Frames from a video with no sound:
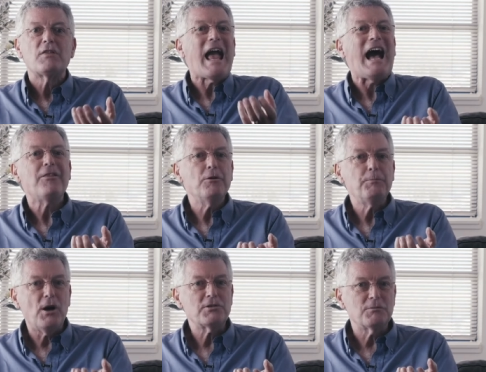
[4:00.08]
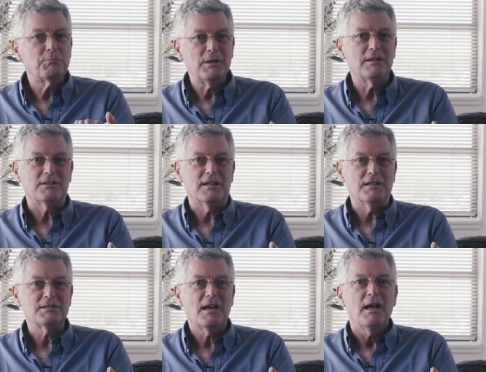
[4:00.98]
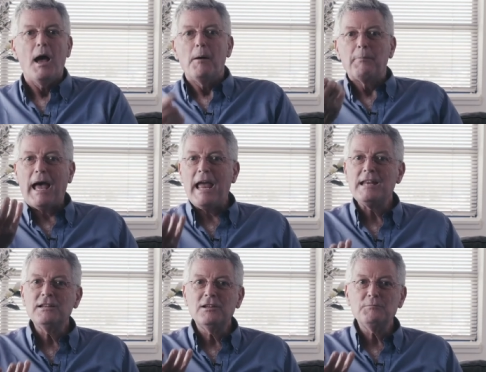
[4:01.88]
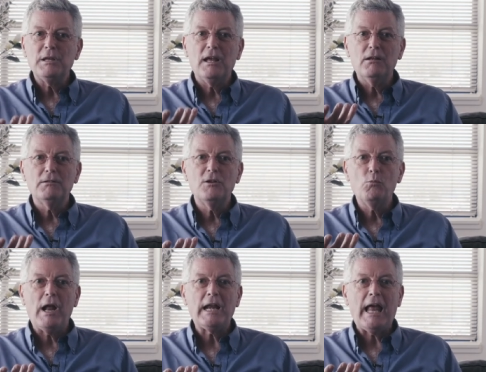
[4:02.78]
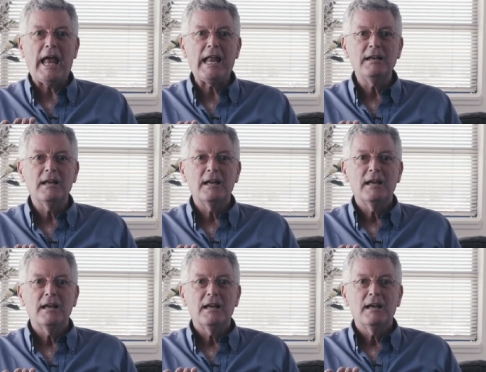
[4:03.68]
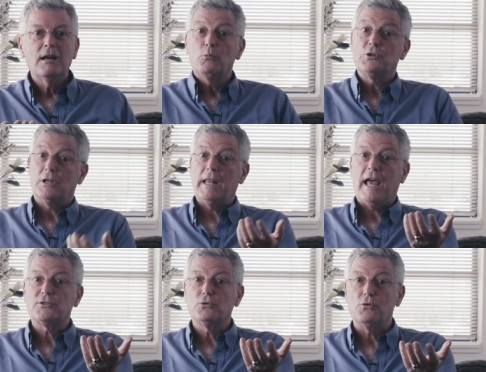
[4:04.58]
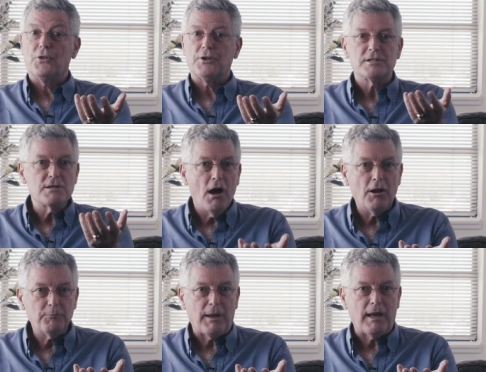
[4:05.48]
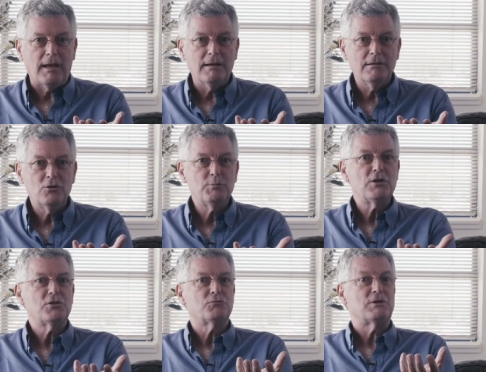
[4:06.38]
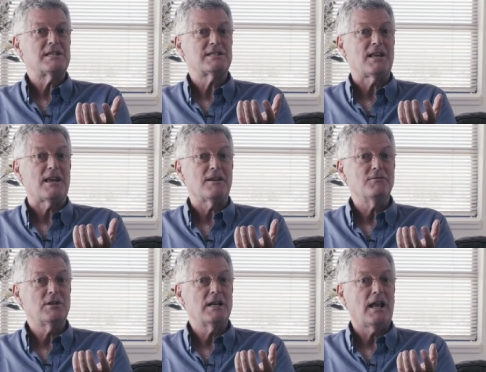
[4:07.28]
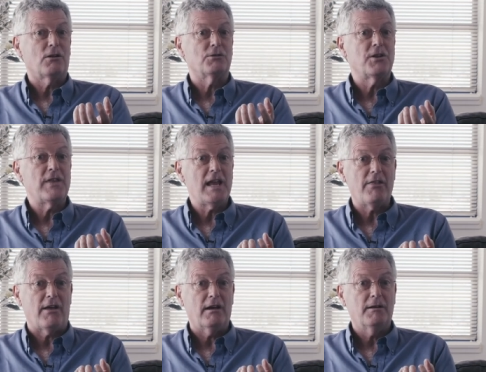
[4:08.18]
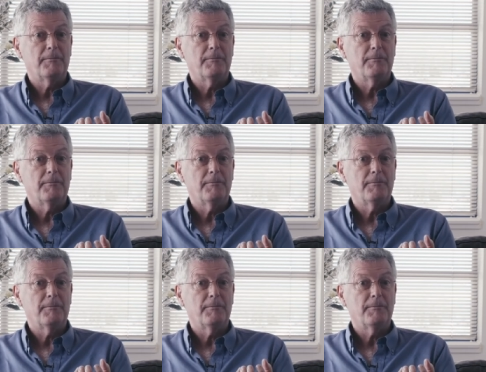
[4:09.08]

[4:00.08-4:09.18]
the other possibilities. Pain can be held in one hand, which allows all that is not pain to be received and held in the other.